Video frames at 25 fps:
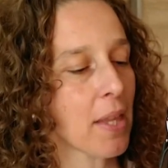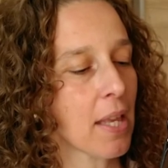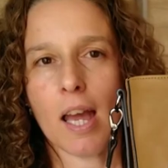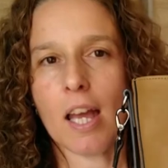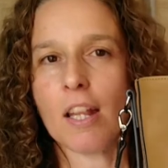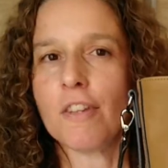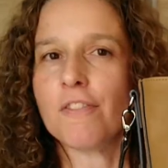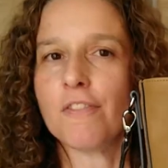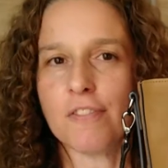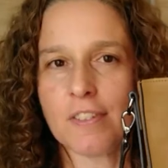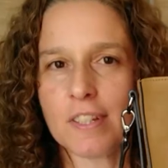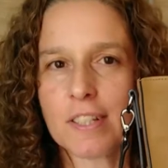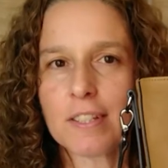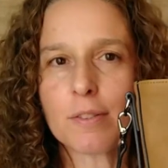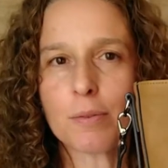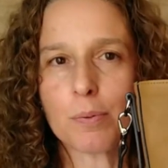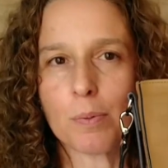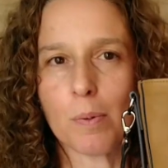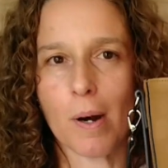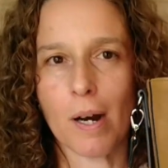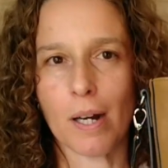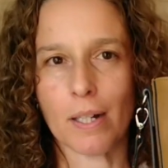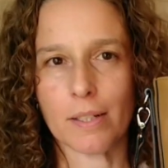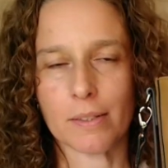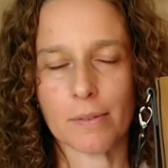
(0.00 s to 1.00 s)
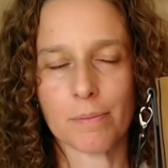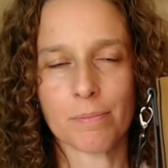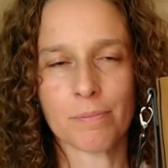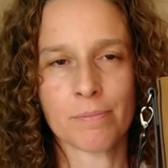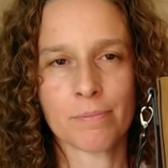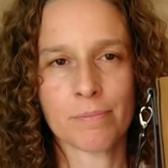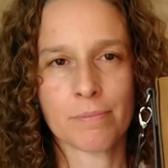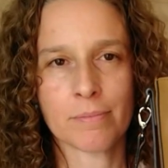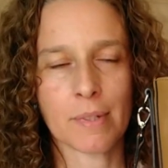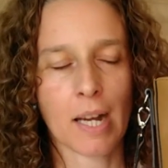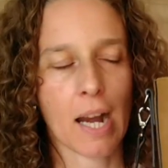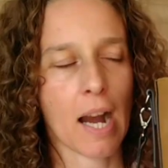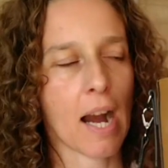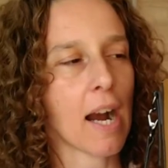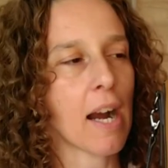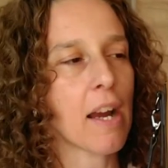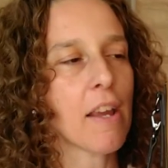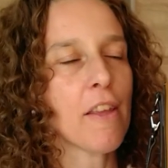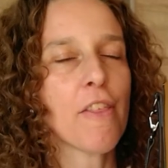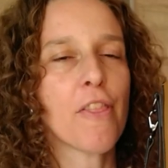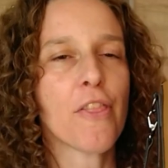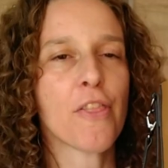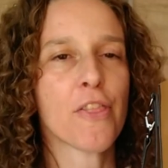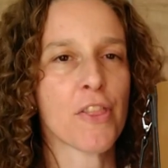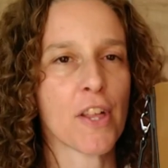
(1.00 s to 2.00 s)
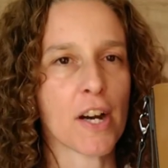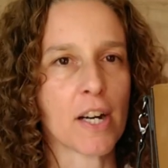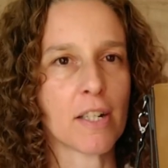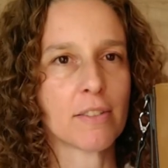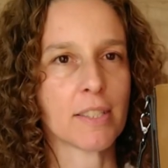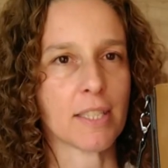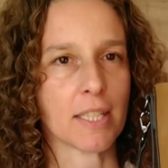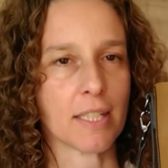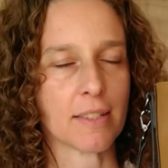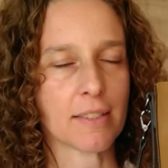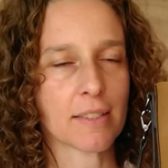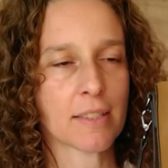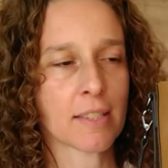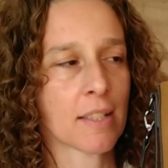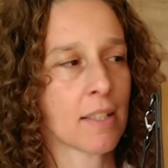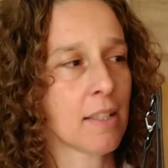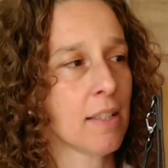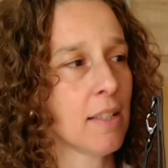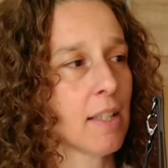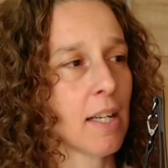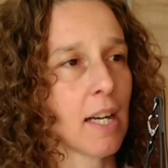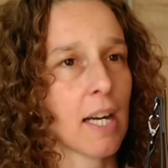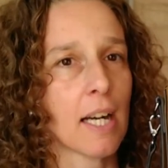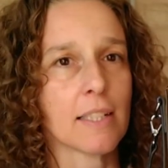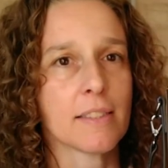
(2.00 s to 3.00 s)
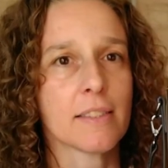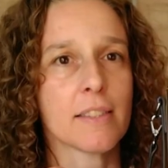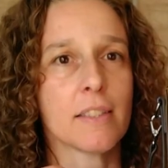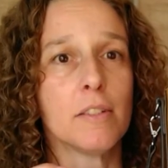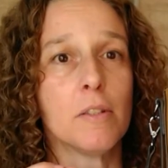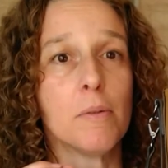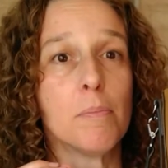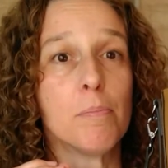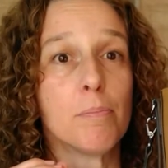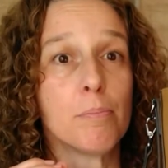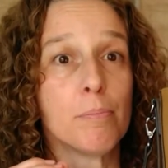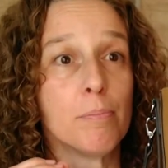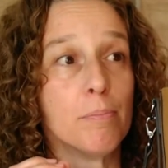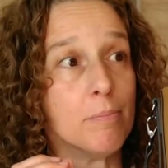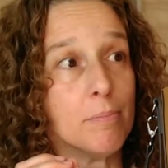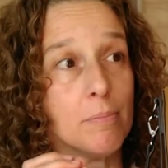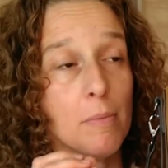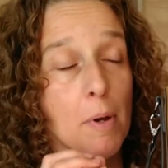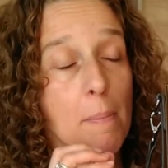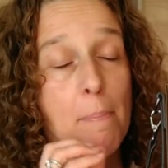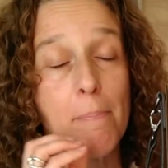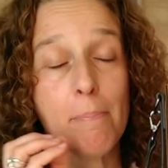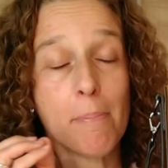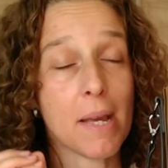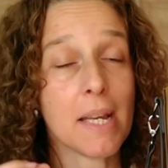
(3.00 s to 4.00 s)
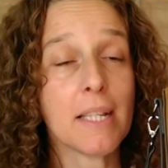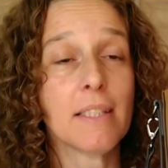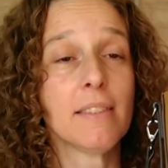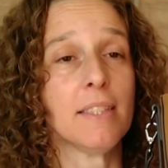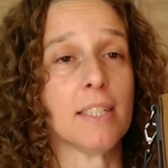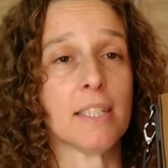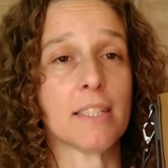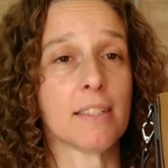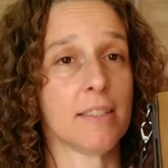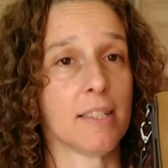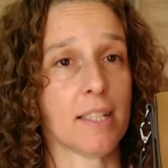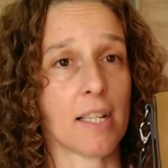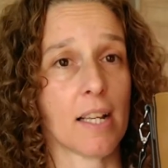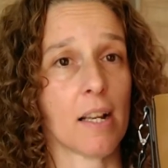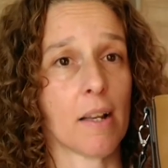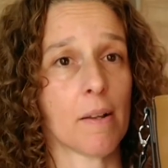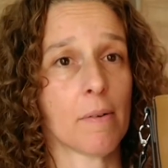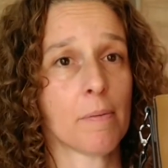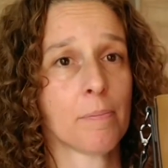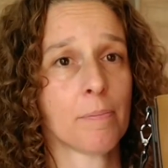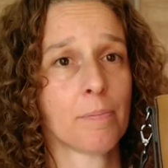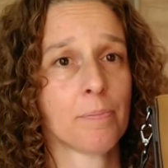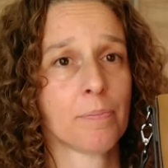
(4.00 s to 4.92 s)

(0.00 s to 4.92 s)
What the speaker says: And this one, I found it at an amazing deal.